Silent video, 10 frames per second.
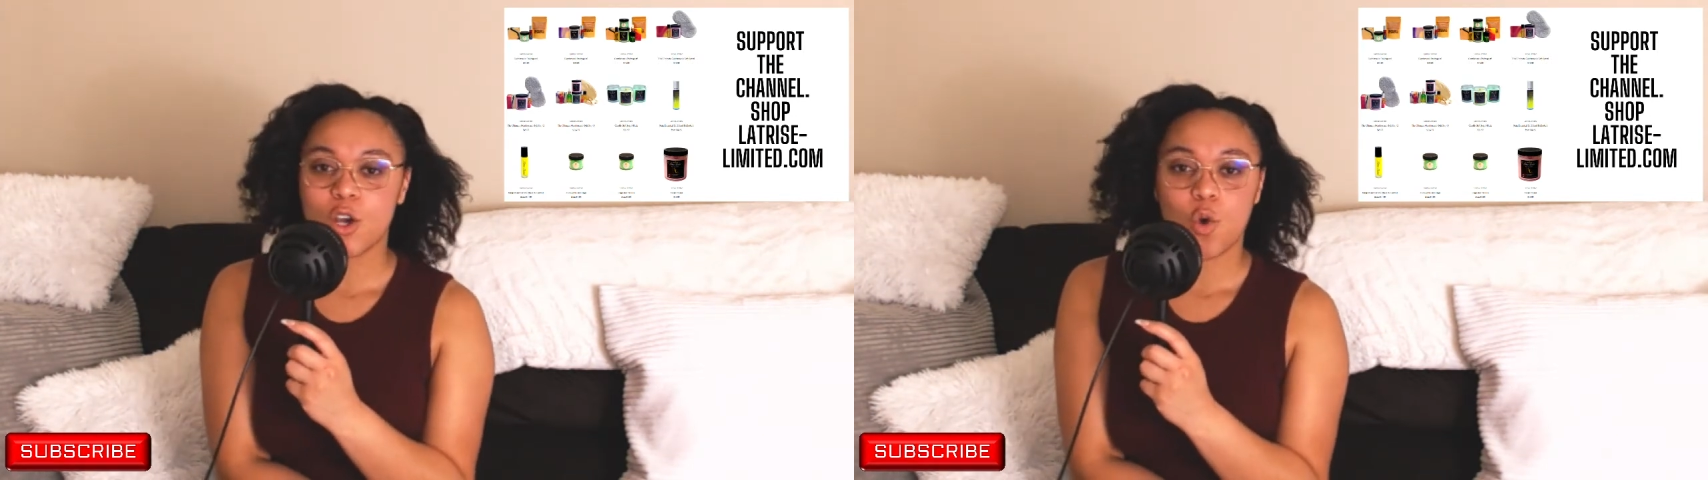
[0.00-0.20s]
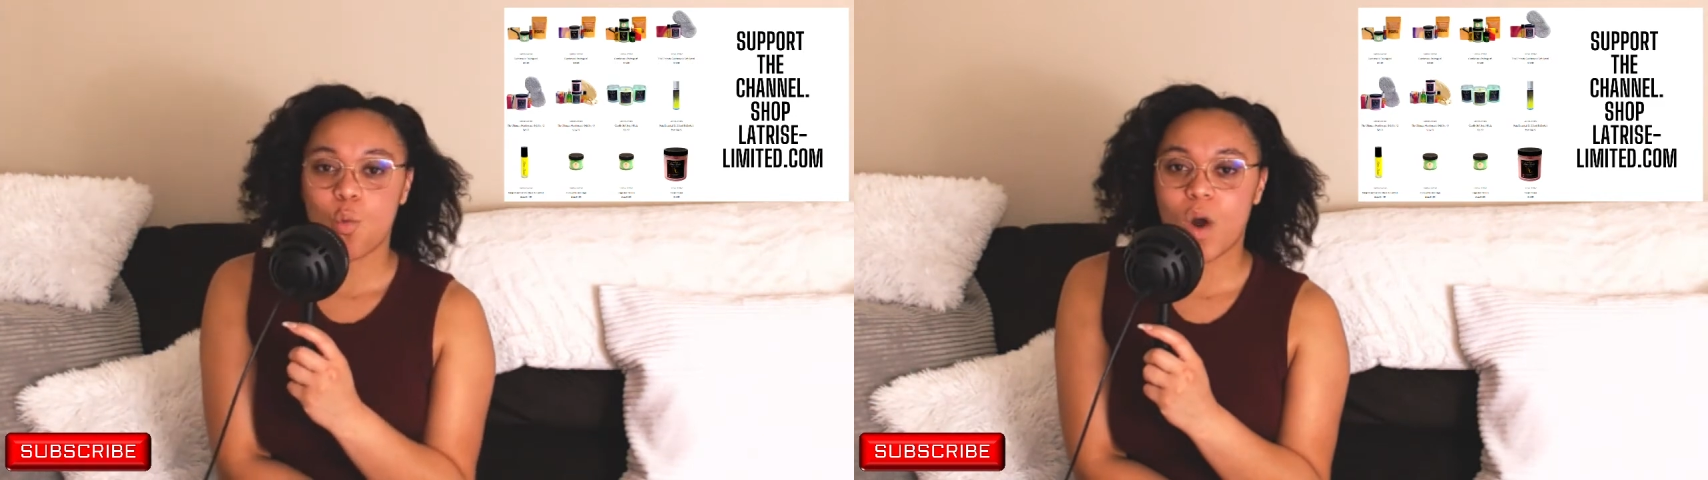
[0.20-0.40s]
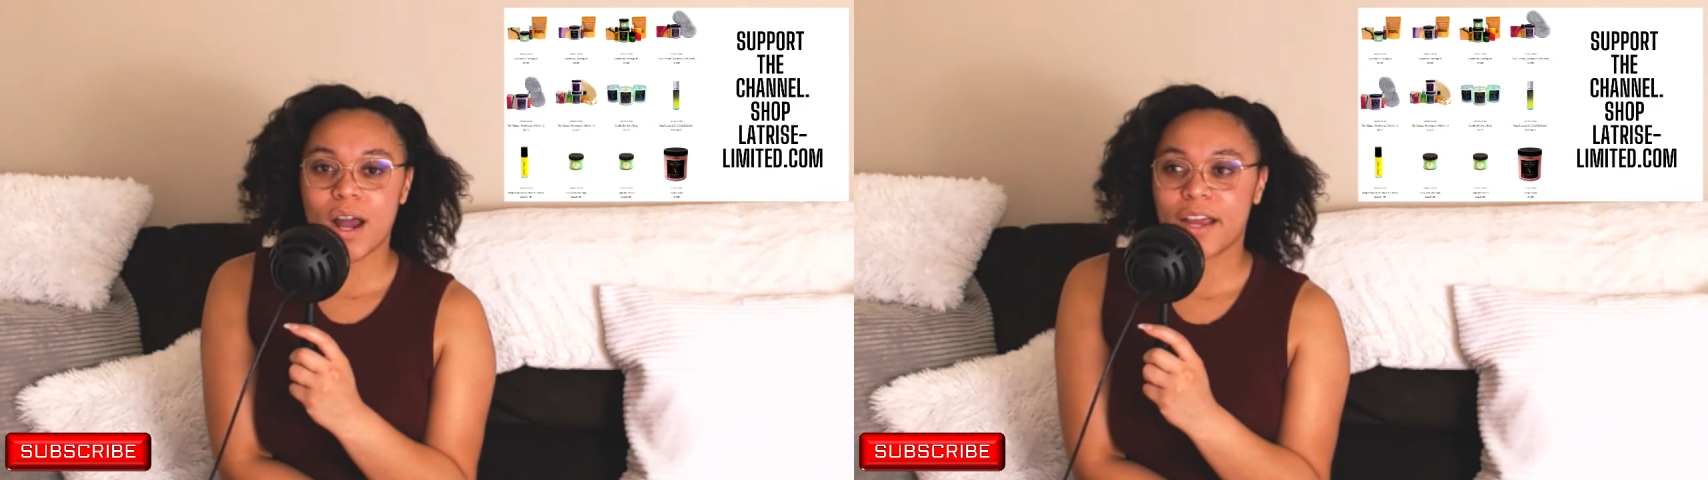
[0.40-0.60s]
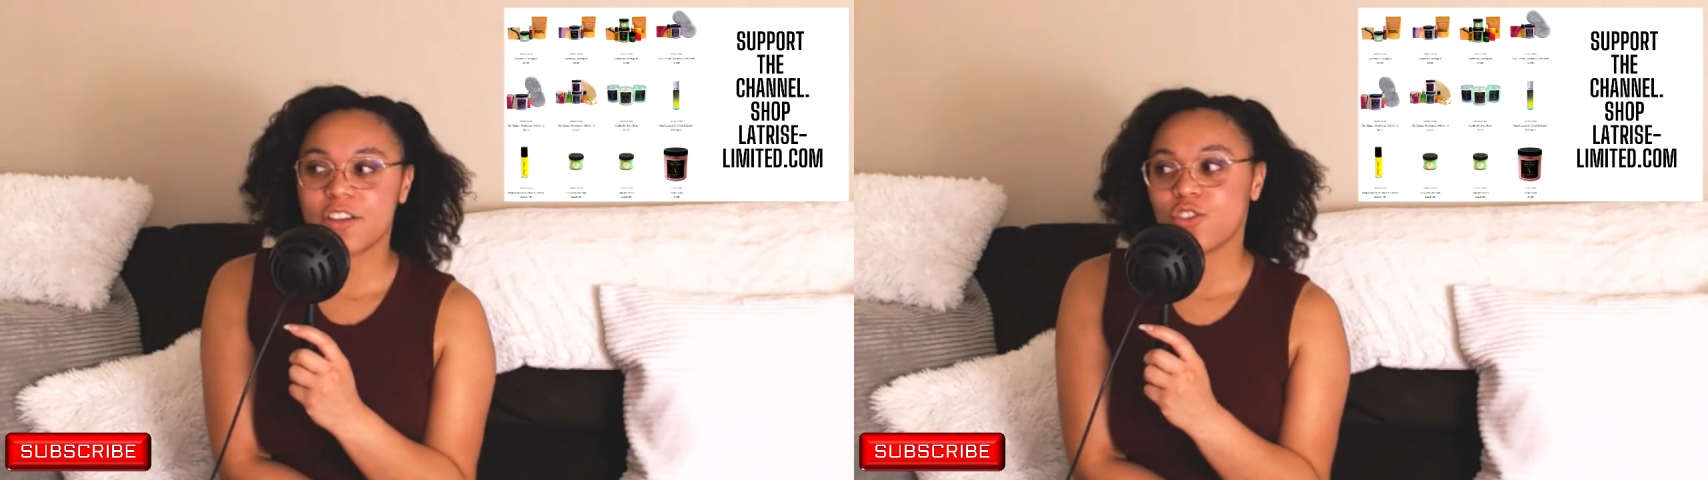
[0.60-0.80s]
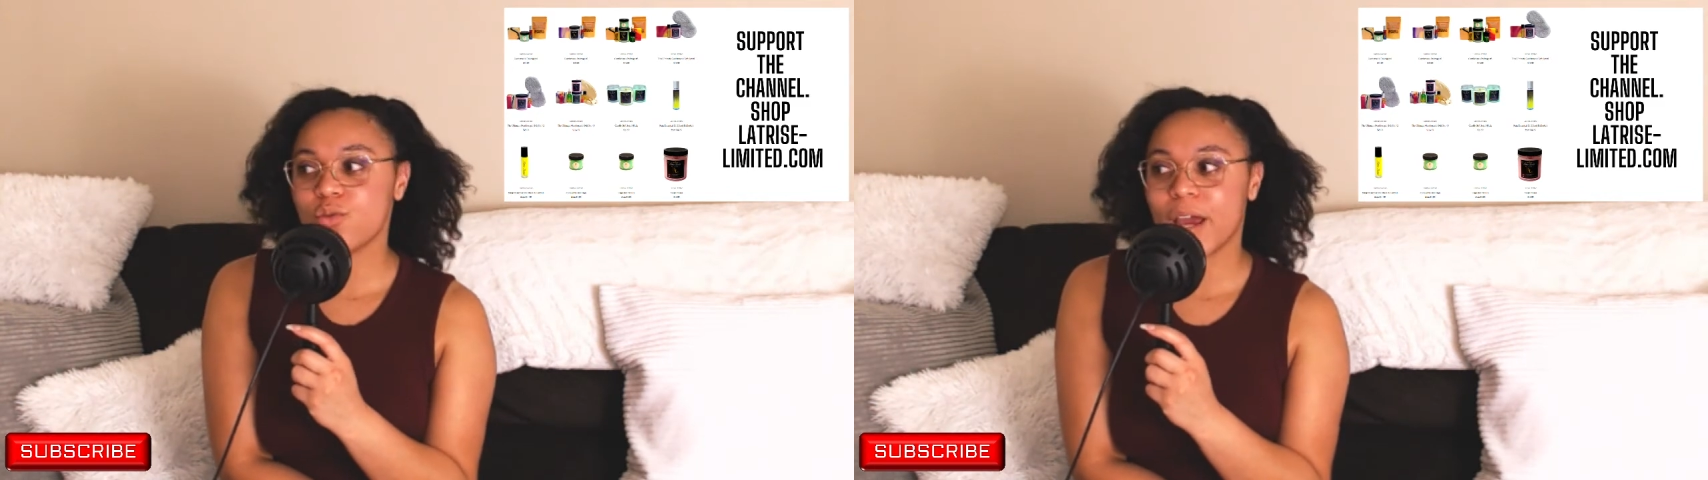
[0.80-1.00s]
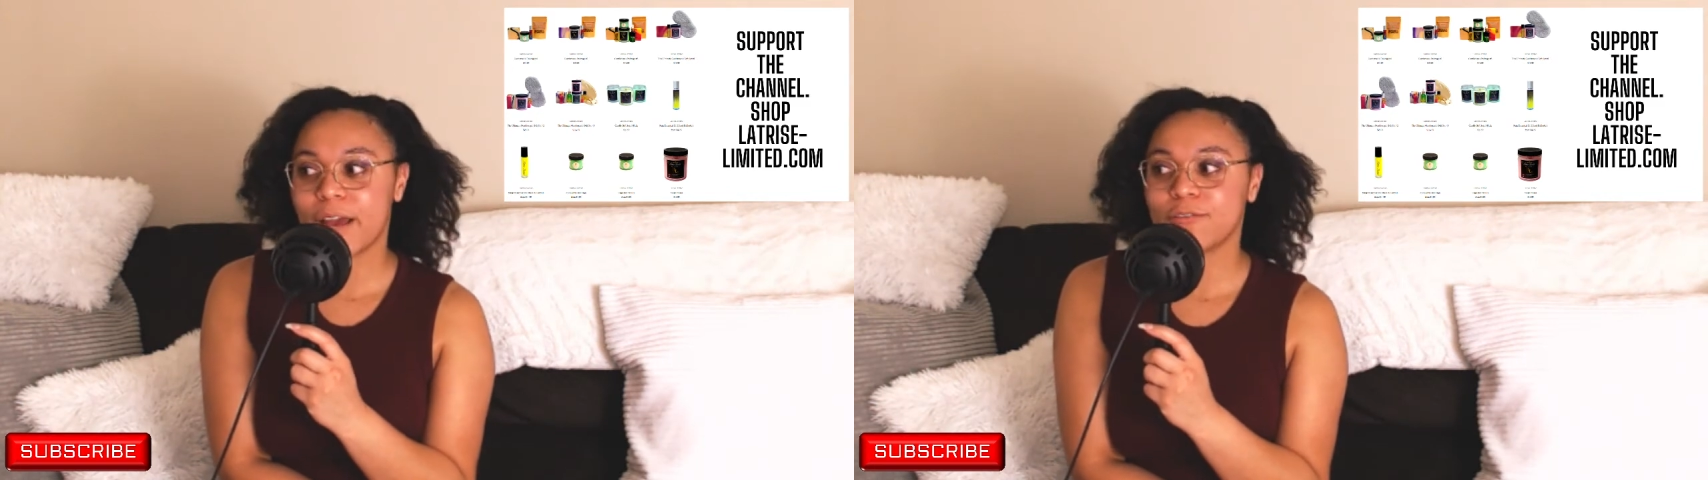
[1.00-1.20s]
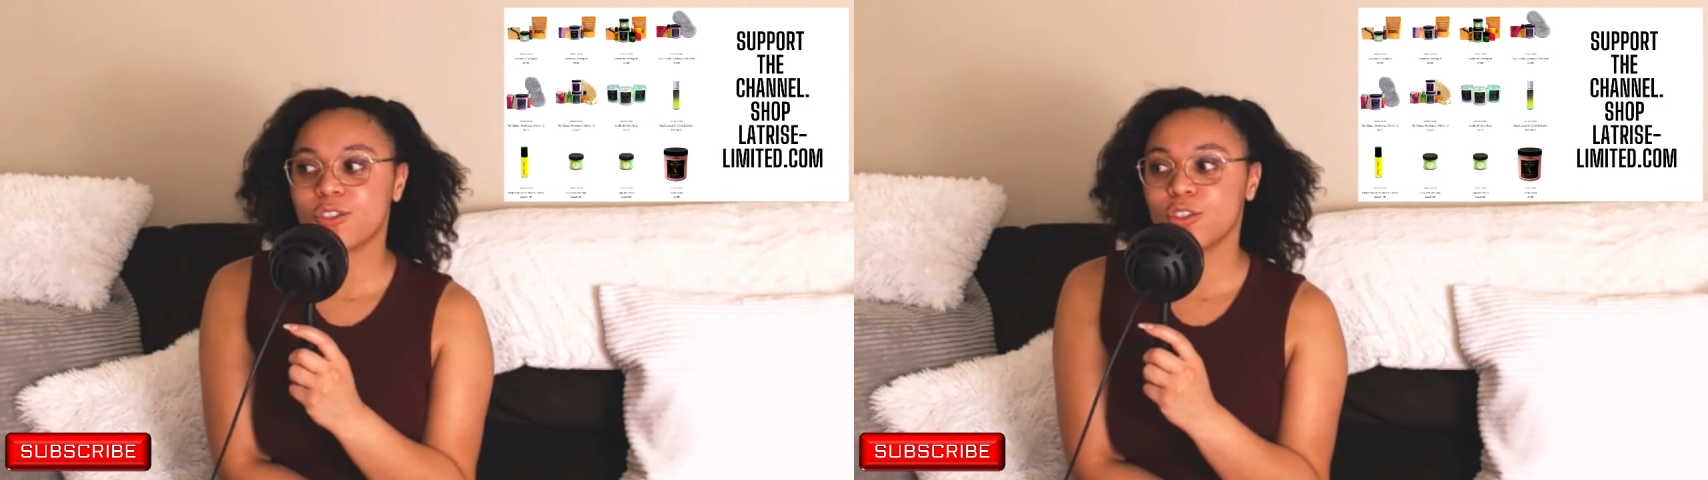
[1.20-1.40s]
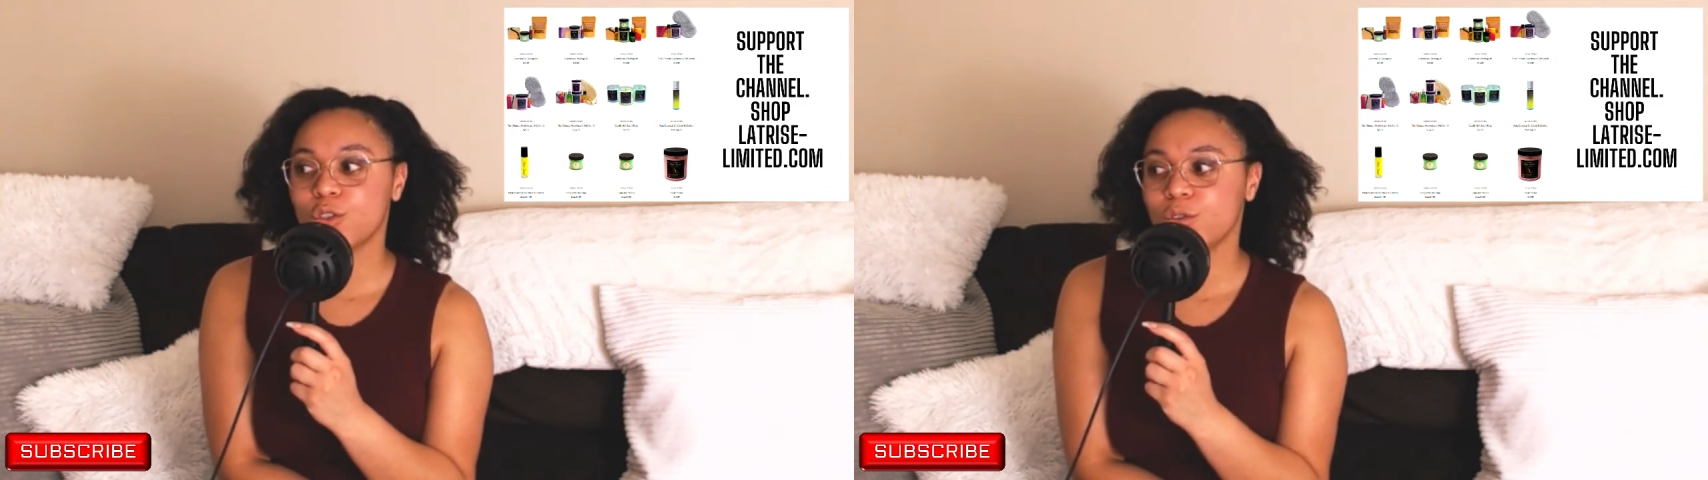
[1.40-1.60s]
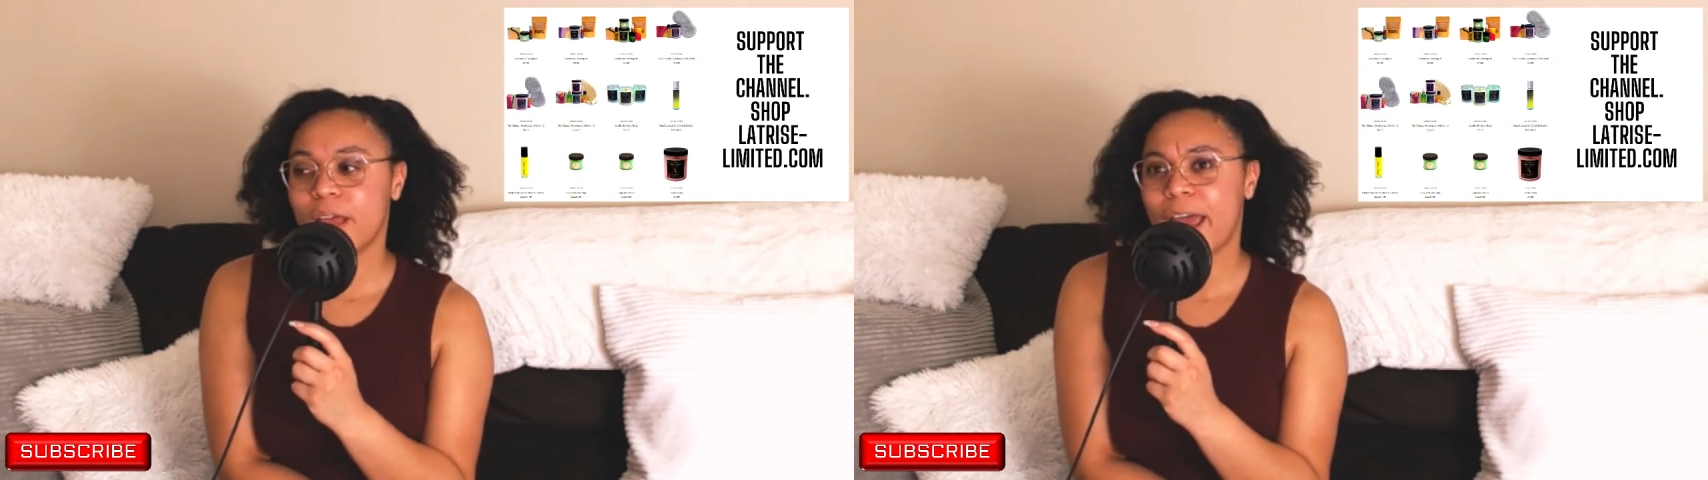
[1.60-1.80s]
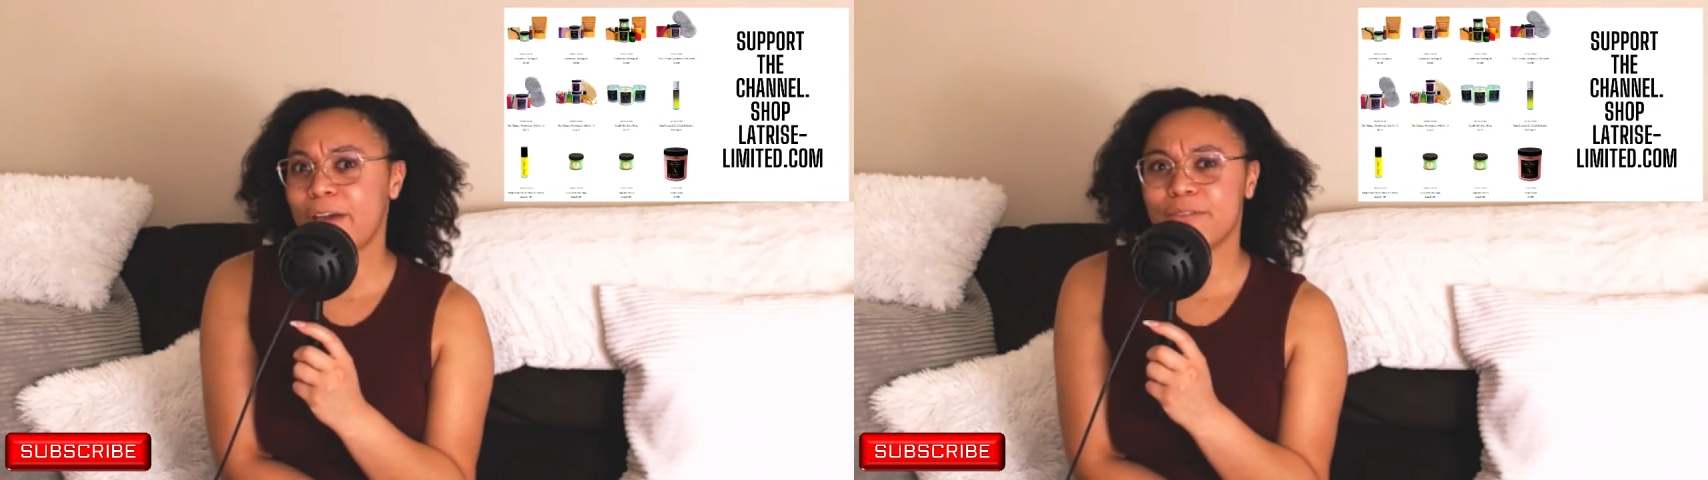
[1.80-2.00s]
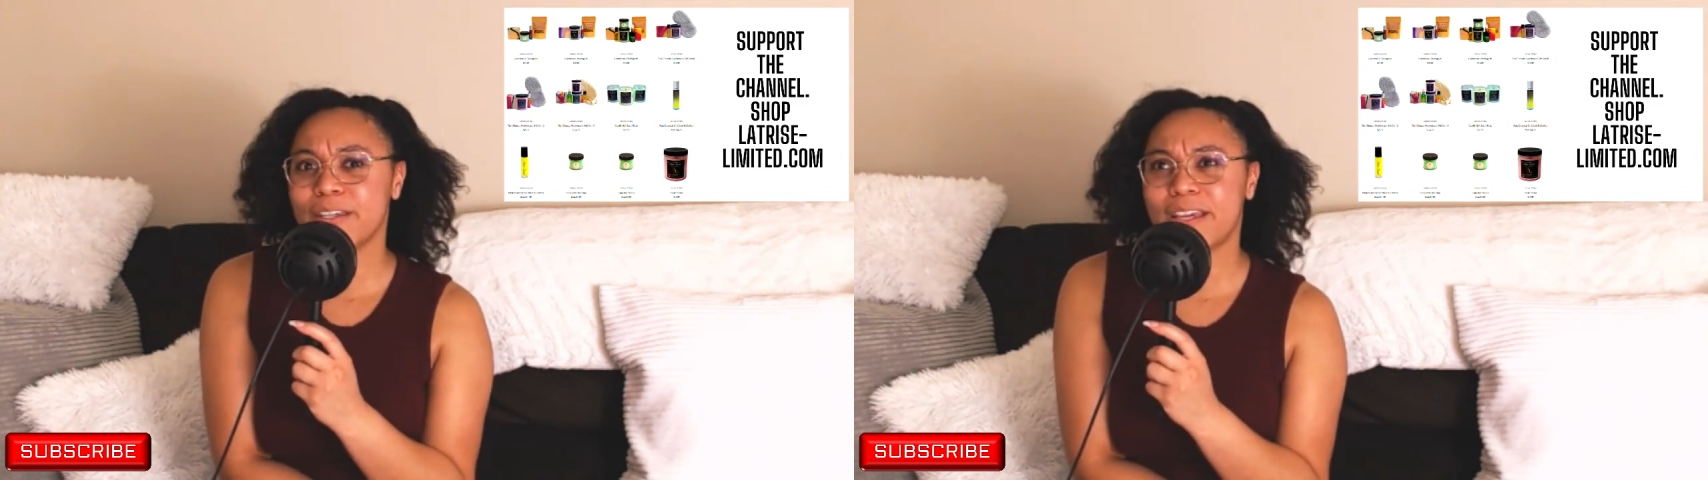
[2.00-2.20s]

why you have to have it